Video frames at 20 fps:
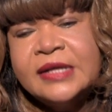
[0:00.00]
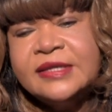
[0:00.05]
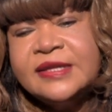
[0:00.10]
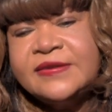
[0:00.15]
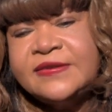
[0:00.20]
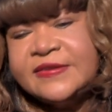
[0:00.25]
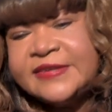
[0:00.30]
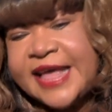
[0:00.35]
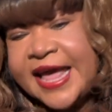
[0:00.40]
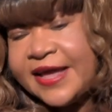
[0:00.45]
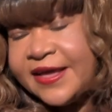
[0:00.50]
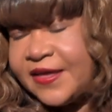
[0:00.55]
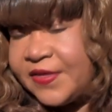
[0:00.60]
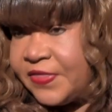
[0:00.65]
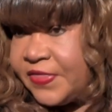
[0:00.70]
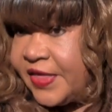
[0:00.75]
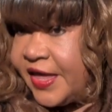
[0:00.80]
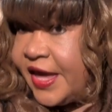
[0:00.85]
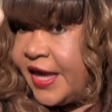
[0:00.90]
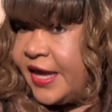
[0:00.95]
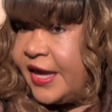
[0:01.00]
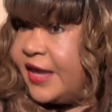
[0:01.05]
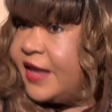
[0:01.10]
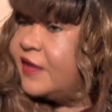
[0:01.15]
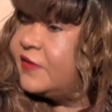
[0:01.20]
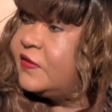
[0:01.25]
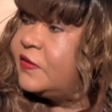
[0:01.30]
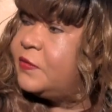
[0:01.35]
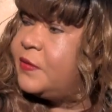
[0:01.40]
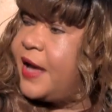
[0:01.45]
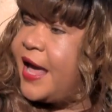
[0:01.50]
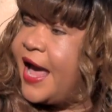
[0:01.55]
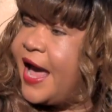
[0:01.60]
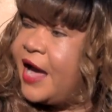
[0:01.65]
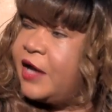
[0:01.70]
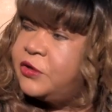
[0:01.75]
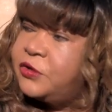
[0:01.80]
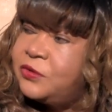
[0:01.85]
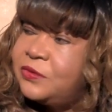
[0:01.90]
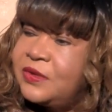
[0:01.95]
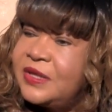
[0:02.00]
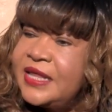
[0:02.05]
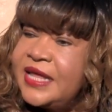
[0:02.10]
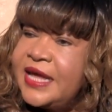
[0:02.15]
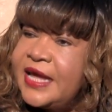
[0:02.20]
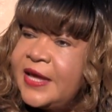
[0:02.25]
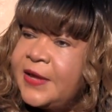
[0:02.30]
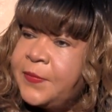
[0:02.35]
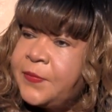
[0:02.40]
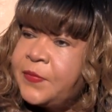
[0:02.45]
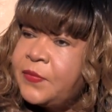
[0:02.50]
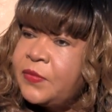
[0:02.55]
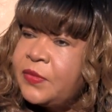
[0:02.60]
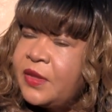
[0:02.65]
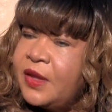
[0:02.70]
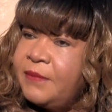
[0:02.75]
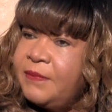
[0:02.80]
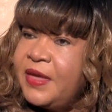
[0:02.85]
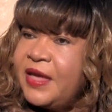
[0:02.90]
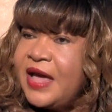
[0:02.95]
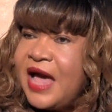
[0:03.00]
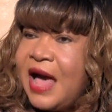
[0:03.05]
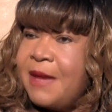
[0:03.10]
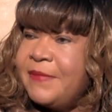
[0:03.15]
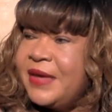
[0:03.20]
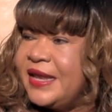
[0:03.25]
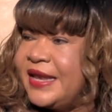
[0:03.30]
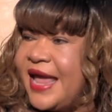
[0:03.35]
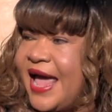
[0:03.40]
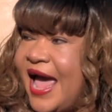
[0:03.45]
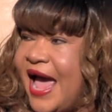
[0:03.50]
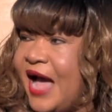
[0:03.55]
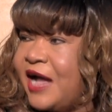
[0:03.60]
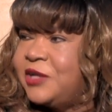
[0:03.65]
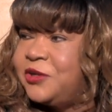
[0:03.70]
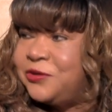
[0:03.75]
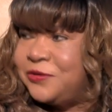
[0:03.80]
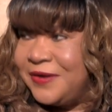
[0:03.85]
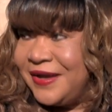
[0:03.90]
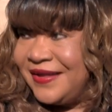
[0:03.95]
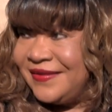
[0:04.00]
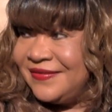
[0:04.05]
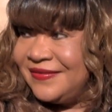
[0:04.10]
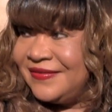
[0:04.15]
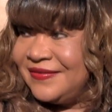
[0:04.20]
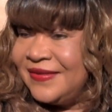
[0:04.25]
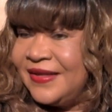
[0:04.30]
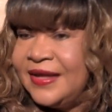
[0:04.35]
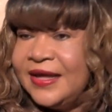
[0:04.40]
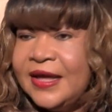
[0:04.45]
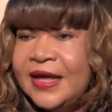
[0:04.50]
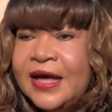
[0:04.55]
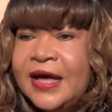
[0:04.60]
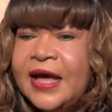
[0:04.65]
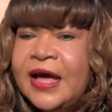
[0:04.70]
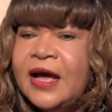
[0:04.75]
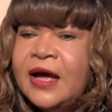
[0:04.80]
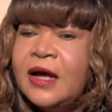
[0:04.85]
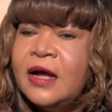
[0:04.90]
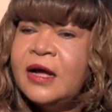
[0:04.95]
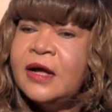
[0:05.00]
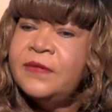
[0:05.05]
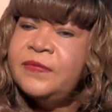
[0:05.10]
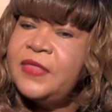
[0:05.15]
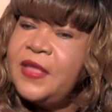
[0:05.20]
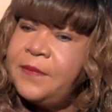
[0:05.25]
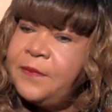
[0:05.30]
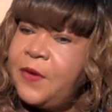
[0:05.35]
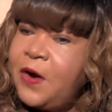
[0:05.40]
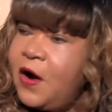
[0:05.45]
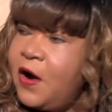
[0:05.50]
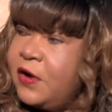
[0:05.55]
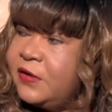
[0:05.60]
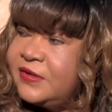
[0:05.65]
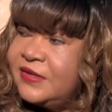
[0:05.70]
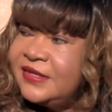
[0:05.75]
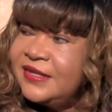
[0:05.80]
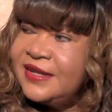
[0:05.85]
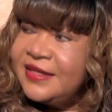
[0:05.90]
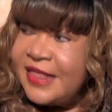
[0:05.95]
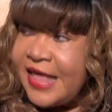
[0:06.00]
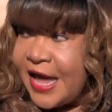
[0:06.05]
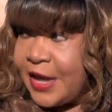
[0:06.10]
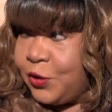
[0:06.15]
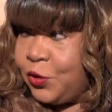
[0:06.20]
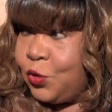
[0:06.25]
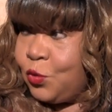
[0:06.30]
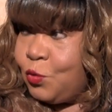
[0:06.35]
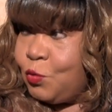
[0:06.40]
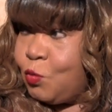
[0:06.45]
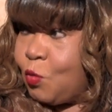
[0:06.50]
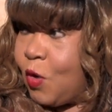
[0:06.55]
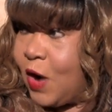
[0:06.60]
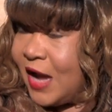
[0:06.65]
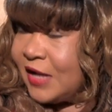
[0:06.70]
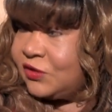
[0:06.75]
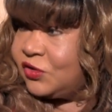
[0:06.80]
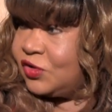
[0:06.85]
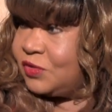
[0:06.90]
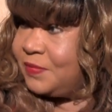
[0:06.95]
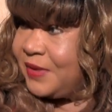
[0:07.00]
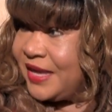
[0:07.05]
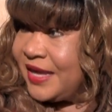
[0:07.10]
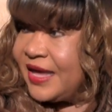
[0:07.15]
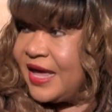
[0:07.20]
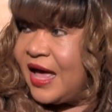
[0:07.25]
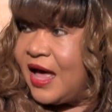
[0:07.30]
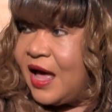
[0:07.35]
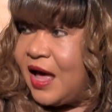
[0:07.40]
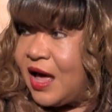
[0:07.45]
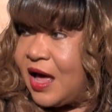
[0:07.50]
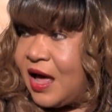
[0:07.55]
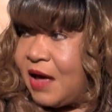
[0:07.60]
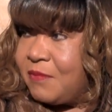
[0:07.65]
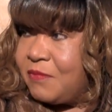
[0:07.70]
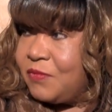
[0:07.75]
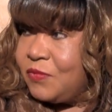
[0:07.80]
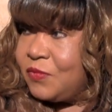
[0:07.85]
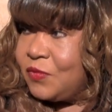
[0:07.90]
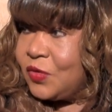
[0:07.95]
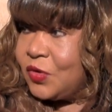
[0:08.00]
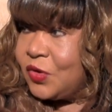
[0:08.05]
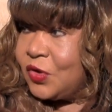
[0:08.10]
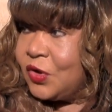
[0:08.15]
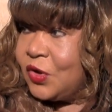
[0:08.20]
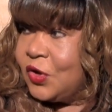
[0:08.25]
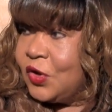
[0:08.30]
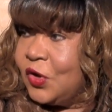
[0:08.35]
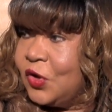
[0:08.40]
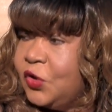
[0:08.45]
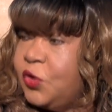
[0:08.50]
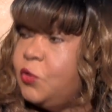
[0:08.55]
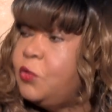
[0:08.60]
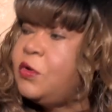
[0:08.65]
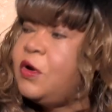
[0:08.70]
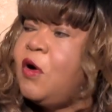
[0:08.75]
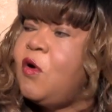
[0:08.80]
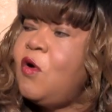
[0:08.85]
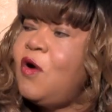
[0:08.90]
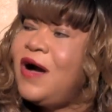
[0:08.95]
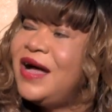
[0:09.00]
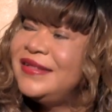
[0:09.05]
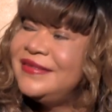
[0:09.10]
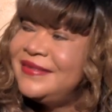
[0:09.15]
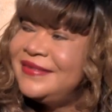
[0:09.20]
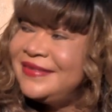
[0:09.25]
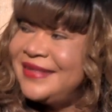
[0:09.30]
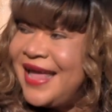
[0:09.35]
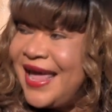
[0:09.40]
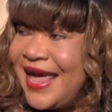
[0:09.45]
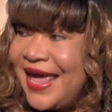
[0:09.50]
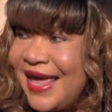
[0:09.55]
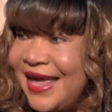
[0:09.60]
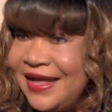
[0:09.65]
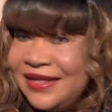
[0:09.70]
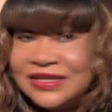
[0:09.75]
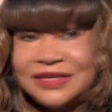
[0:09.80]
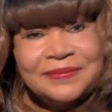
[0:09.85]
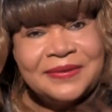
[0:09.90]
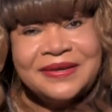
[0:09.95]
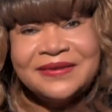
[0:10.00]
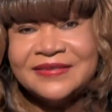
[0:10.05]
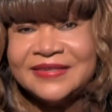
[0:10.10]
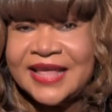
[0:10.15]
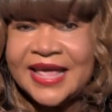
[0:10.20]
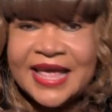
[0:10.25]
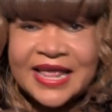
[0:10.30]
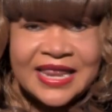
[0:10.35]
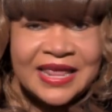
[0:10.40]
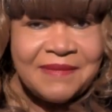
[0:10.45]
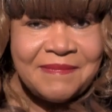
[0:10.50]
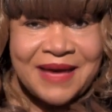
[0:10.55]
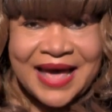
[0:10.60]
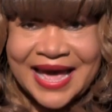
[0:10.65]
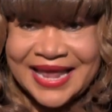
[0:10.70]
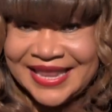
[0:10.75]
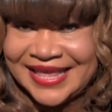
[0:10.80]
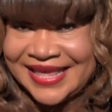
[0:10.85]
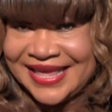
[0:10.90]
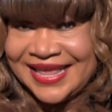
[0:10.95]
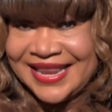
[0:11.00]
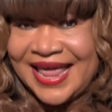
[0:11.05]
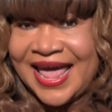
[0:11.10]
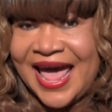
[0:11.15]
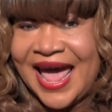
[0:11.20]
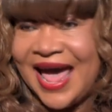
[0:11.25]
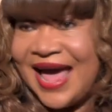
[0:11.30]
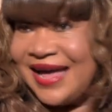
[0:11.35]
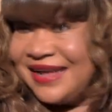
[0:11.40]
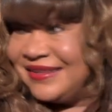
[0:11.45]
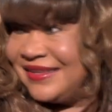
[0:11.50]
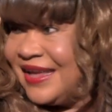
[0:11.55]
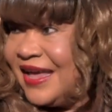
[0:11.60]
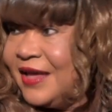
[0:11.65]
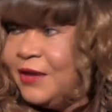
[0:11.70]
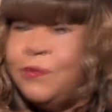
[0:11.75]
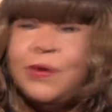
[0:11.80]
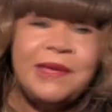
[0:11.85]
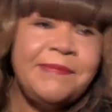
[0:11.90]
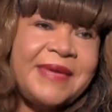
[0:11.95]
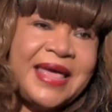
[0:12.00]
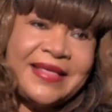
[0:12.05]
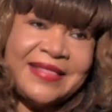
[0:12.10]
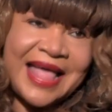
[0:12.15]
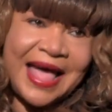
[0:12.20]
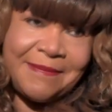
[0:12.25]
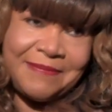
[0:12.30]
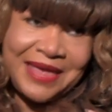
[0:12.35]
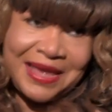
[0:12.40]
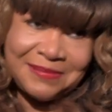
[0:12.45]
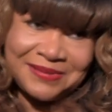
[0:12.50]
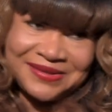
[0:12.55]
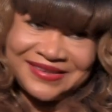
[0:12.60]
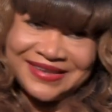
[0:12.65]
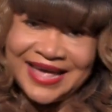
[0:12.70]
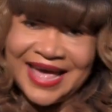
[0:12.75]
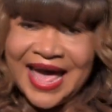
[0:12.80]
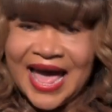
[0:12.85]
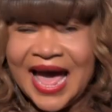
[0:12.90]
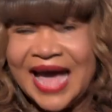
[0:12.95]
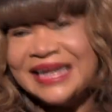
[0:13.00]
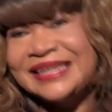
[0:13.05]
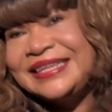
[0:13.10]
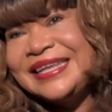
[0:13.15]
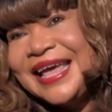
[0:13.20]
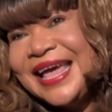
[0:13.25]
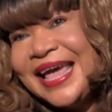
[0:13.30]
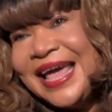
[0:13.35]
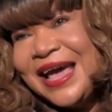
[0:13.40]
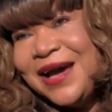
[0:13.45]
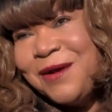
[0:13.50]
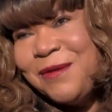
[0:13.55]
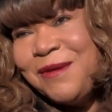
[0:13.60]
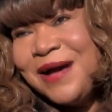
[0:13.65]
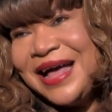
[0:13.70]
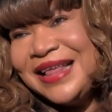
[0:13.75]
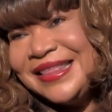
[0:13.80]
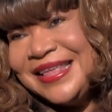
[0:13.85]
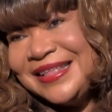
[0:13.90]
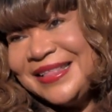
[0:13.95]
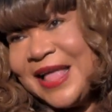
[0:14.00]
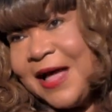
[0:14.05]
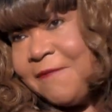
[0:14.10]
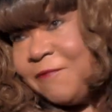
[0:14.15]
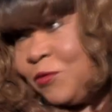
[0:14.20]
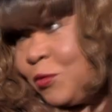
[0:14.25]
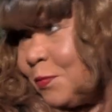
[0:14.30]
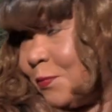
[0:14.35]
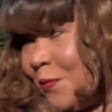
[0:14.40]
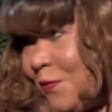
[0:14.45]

The second thing is to actually become an actress. The person that you want to become, you go on stage, because anybody can act. We may not be able to act well enough to